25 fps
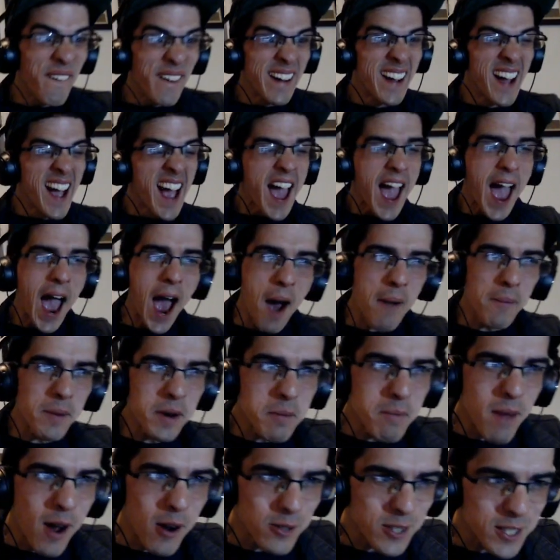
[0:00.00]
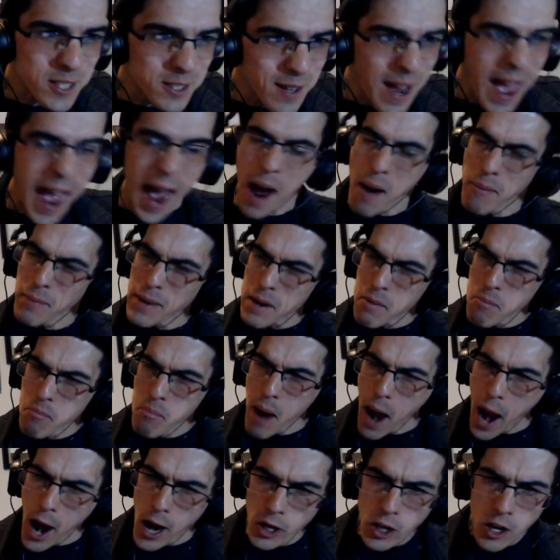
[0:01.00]
How many
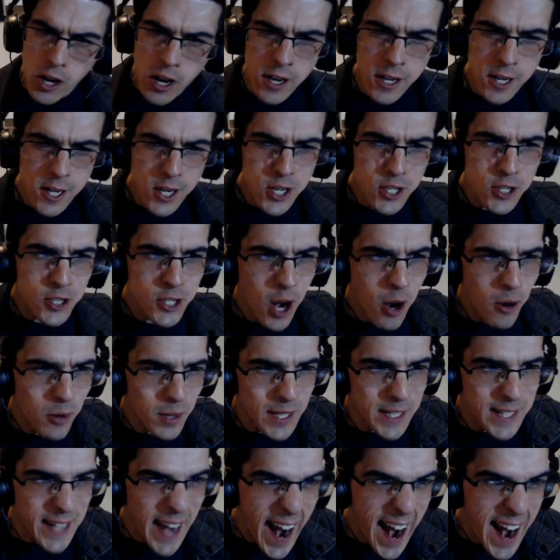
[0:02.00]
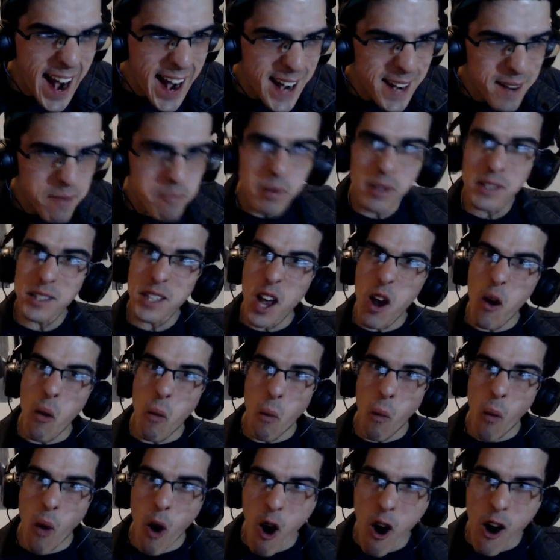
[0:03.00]
men shout gang, but they're
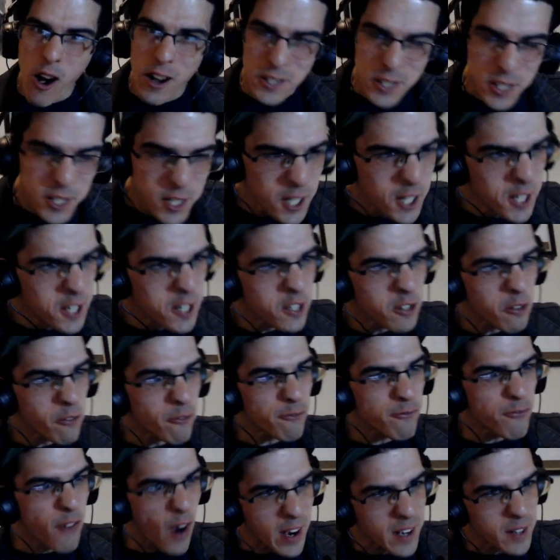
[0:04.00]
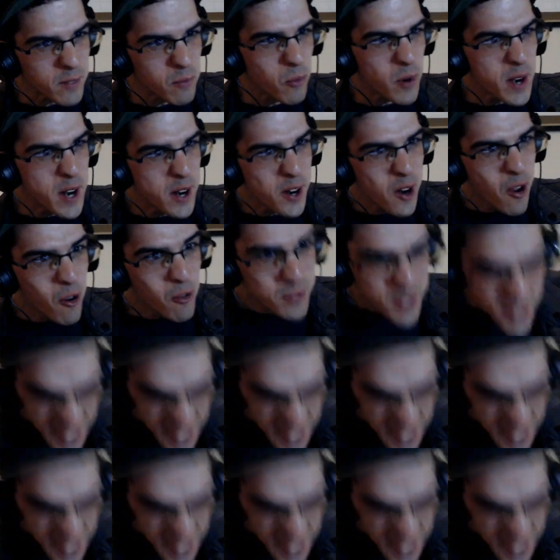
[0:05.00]
washed? You fucking weirdos.